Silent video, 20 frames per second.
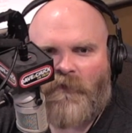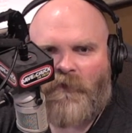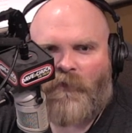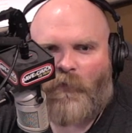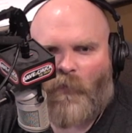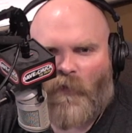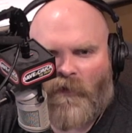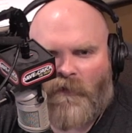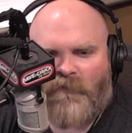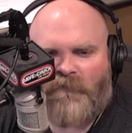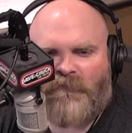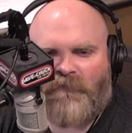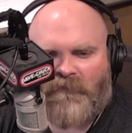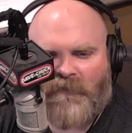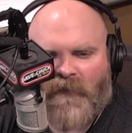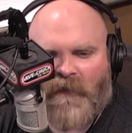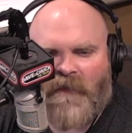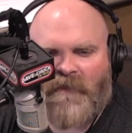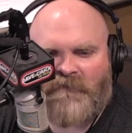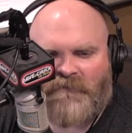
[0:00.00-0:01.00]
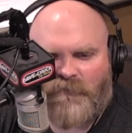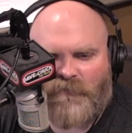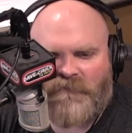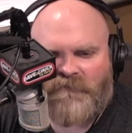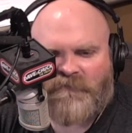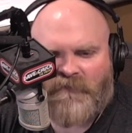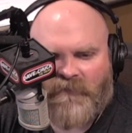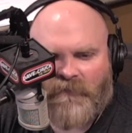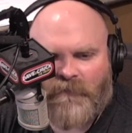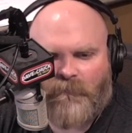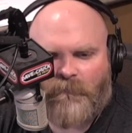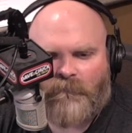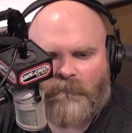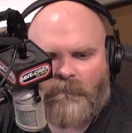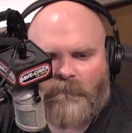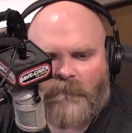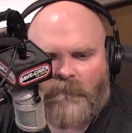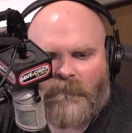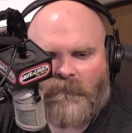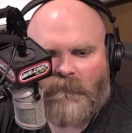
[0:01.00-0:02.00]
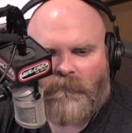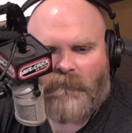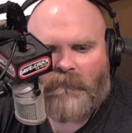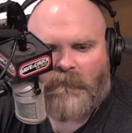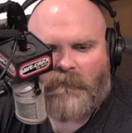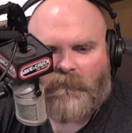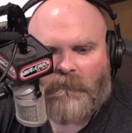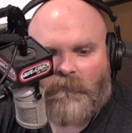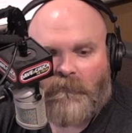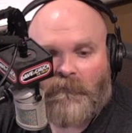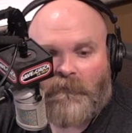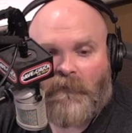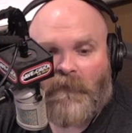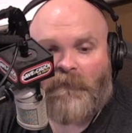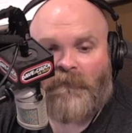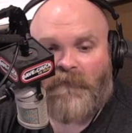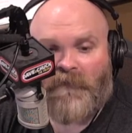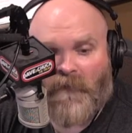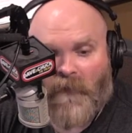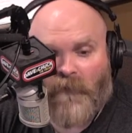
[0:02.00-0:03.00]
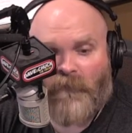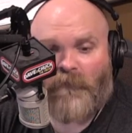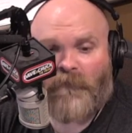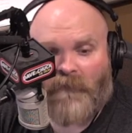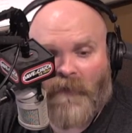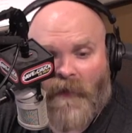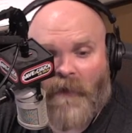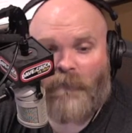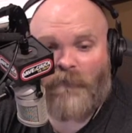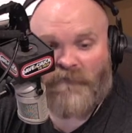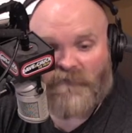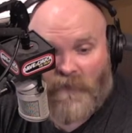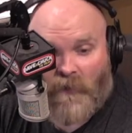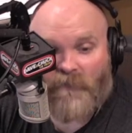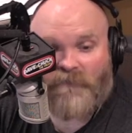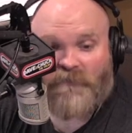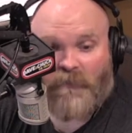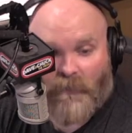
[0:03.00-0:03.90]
one of the guys was him and the other guy was also